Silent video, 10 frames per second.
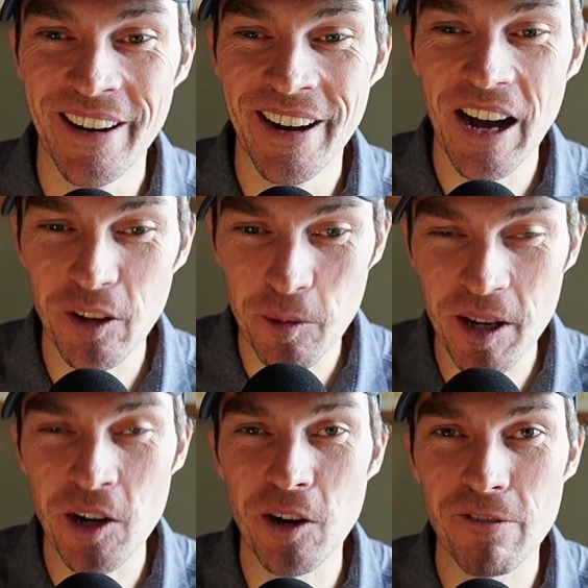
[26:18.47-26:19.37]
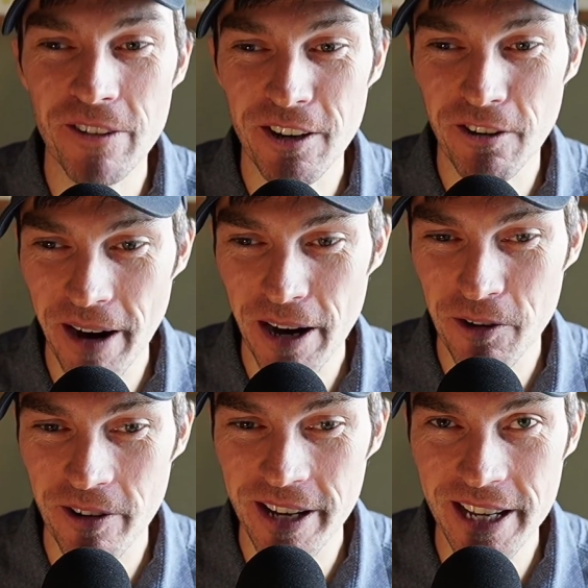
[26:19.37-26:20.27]
a little bit nervy around
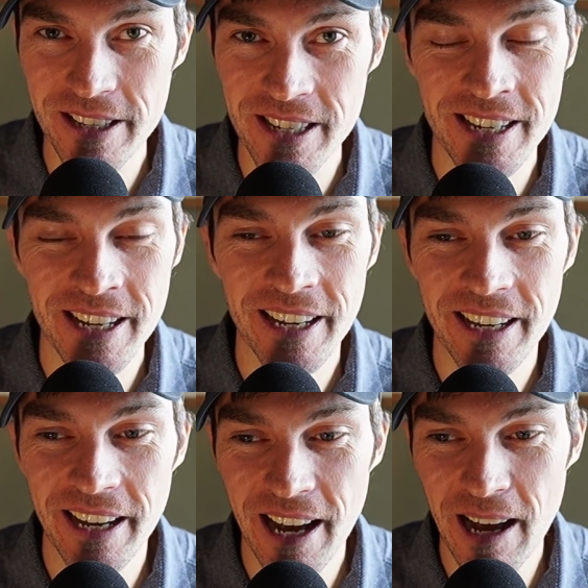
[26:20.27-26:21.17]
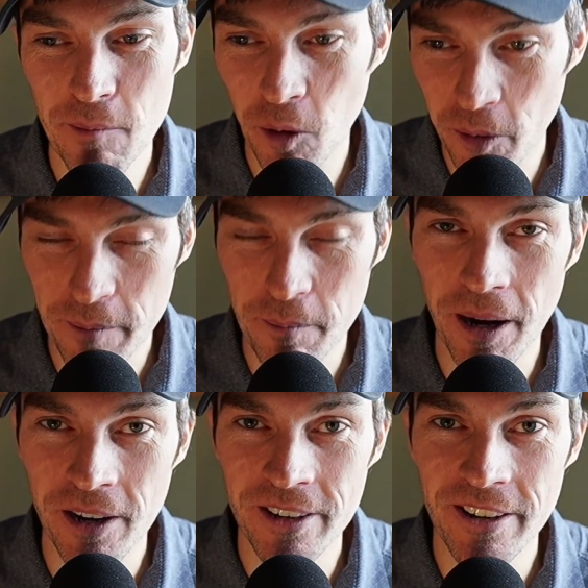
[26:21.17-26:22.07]
greens or with a
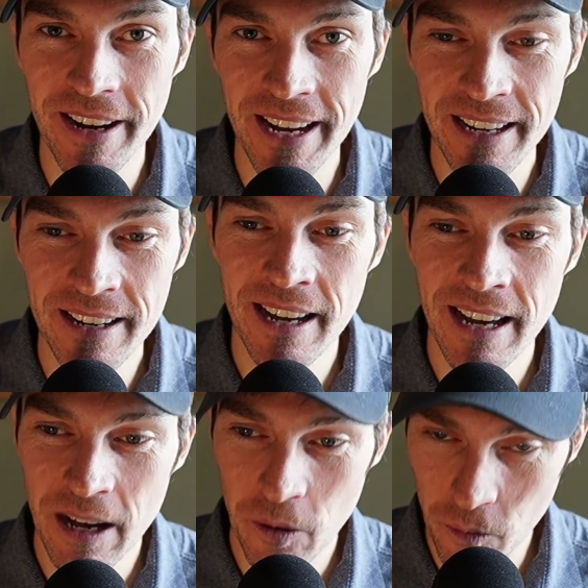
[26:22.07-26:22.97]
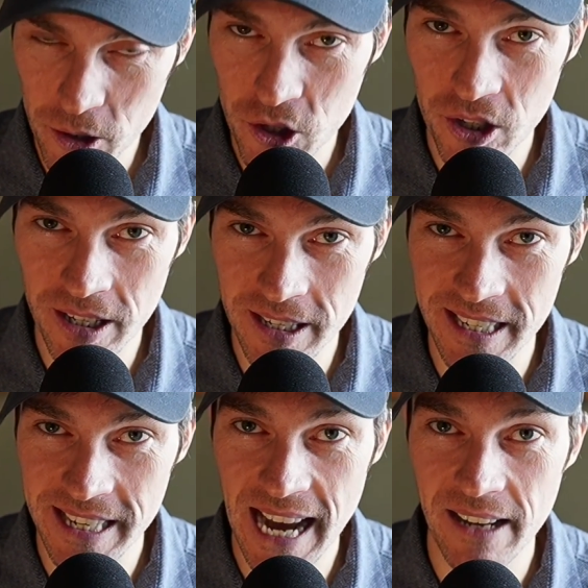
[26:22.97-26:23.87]
putter in your hand, which is
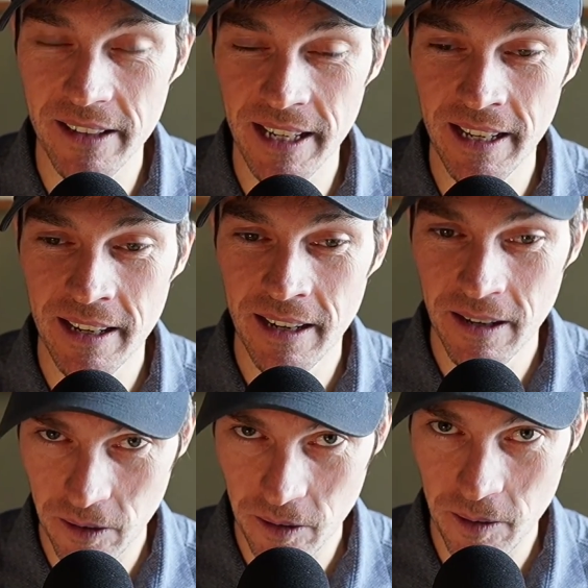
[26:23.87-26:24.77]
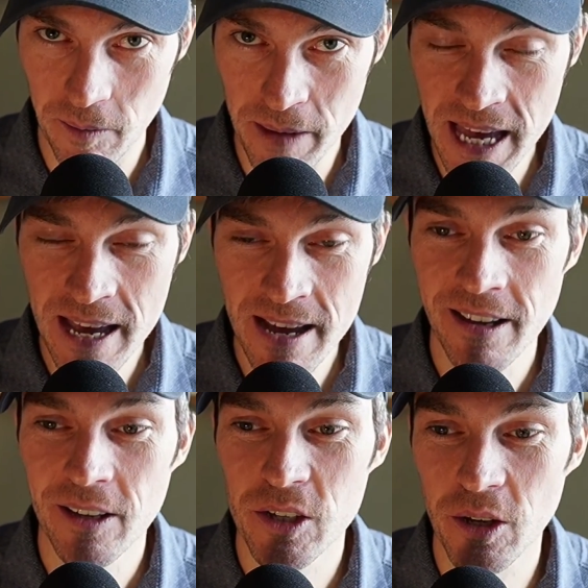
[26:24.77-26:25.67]
exactly me.
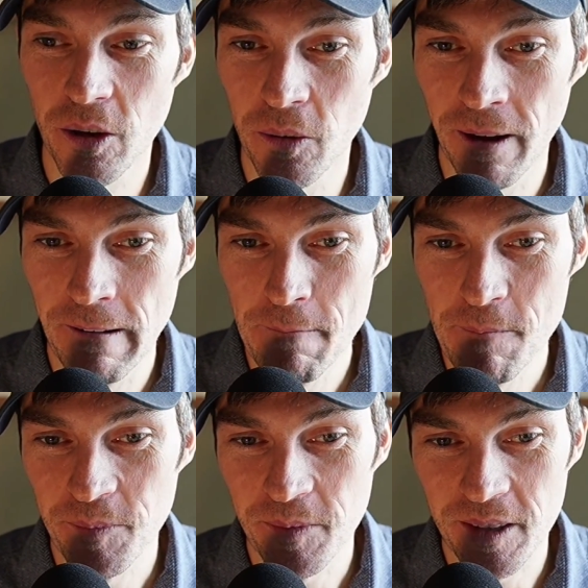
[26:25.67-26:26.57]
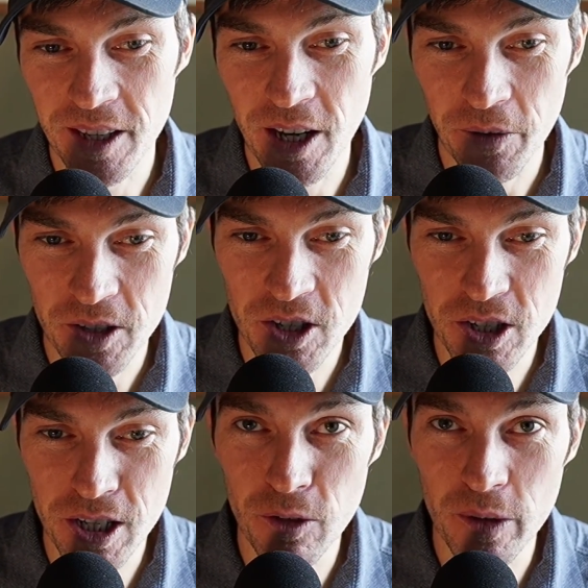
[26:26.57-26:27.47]
So, just to
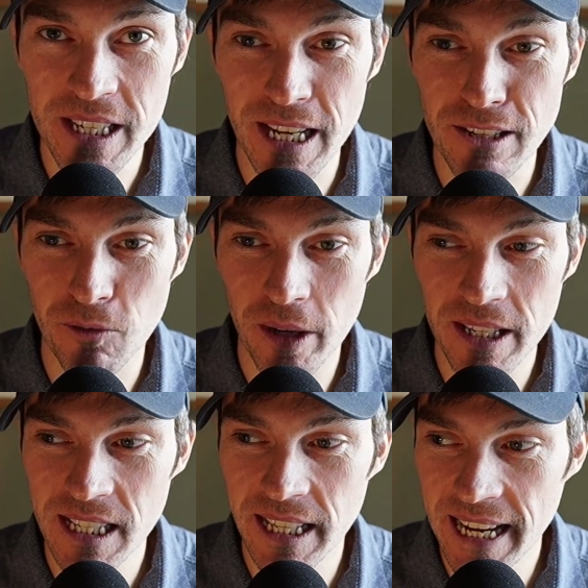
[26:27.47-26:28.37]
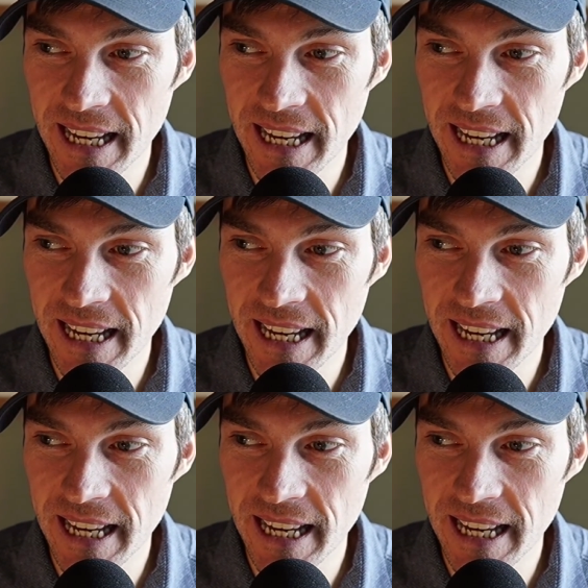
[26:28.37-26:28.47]
give you a sense of what it's like,